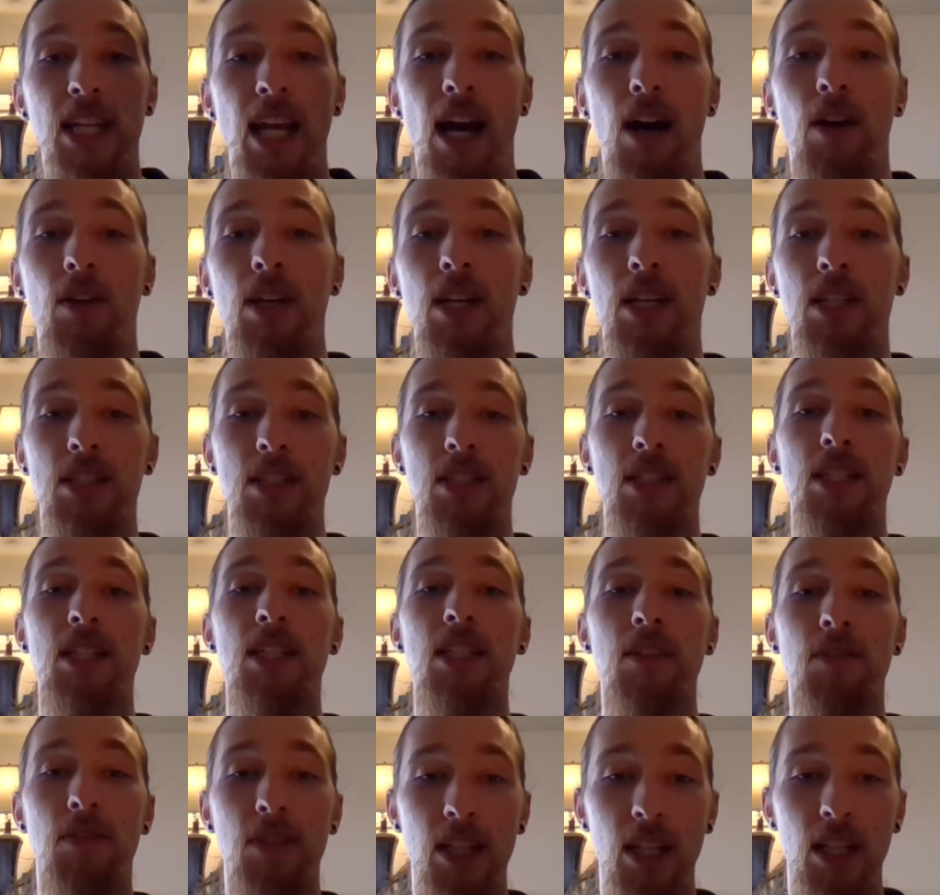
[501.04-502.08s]
out is
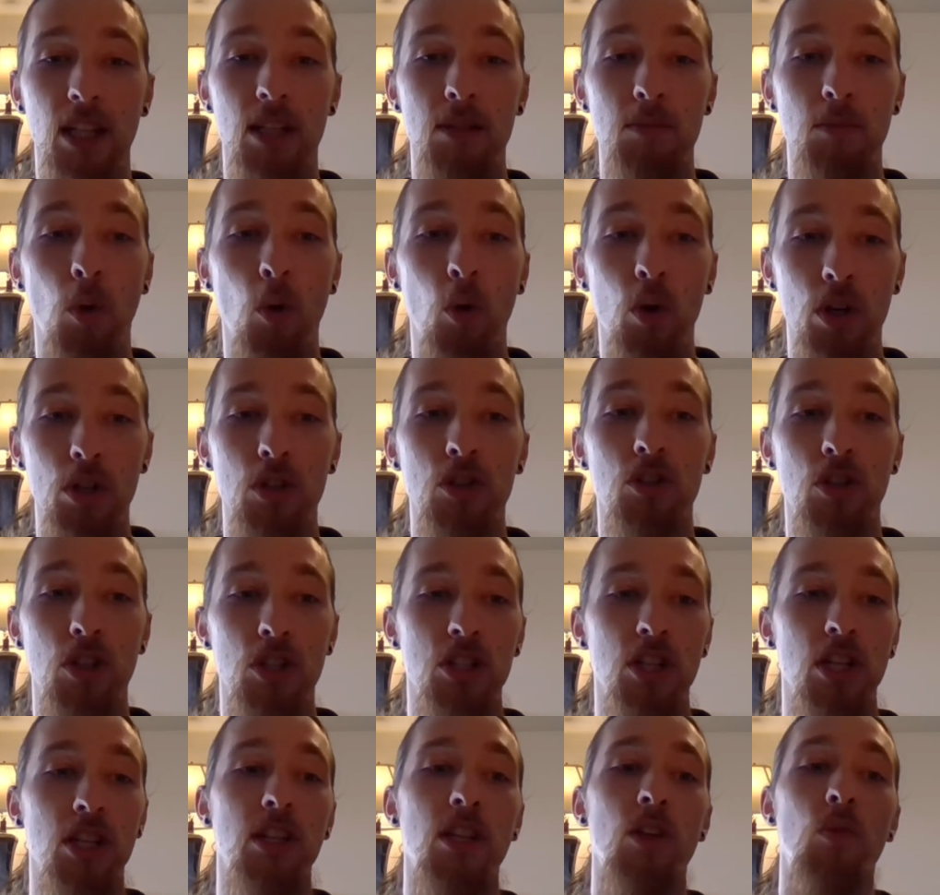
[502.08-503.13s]
significantly more
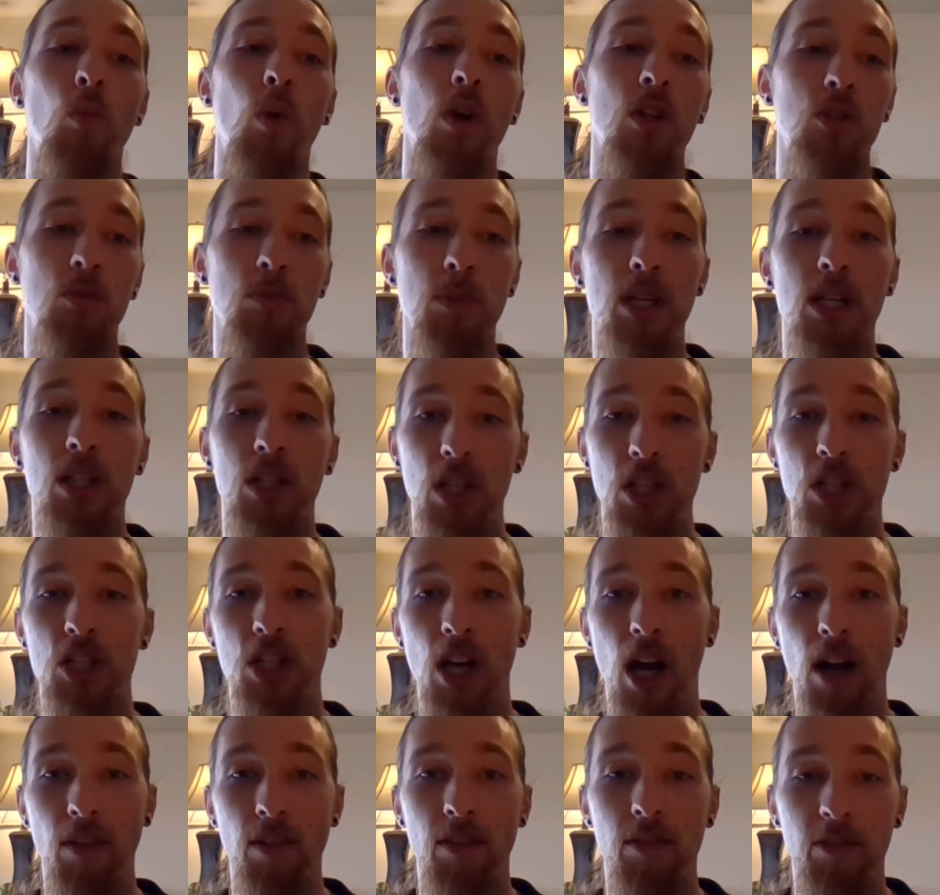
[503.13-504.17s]
nutrition than what's being leached
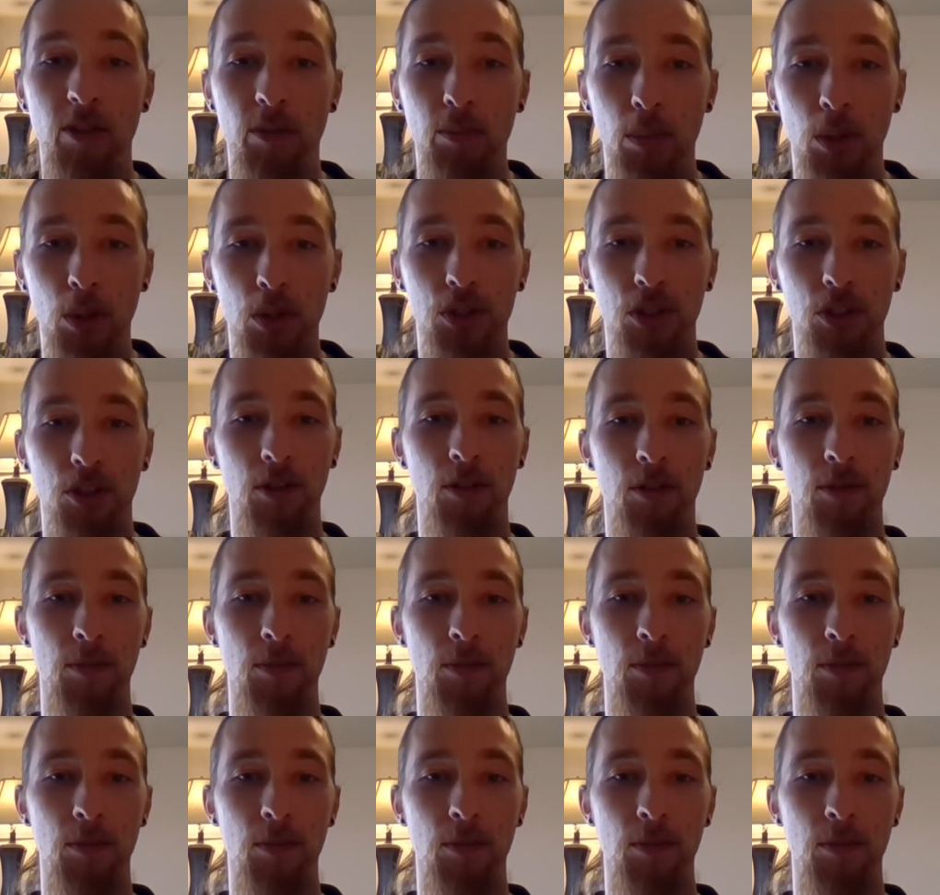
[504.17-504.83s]
off of a boulder.